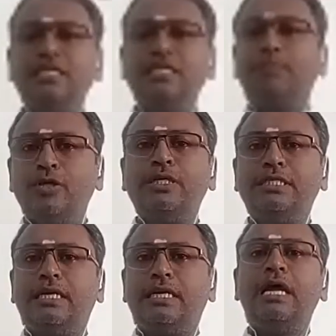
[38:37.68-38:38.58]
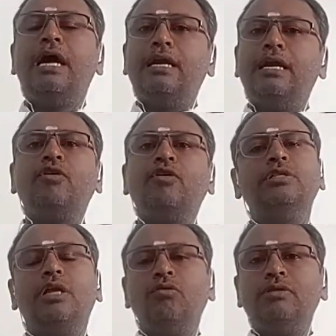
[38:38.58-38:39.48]
the procedure. And of course,
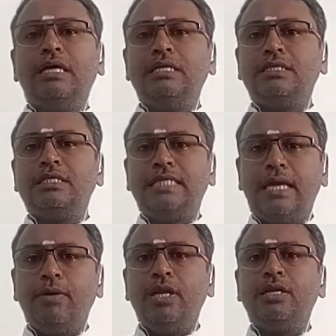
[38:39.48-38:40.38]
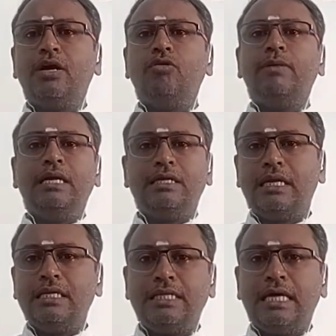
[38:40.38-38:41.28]
now there is a stable government that
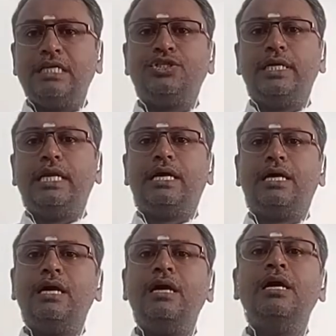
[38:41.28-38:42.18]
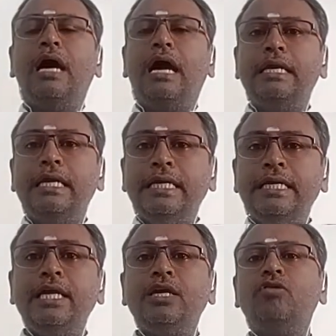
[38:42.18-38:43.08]
is there in Sri Lanka. And the
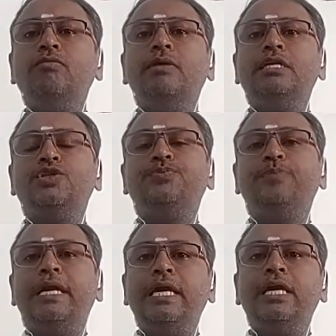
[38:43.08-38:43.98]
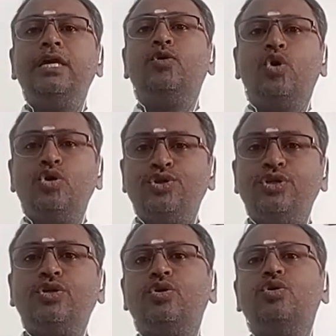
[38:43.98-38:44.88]
Indian government is spending crores
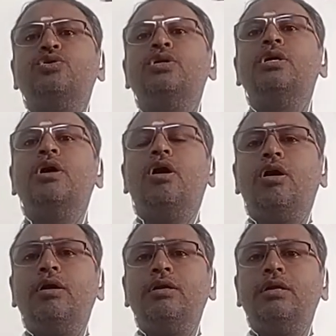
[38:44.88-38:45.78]
and crores on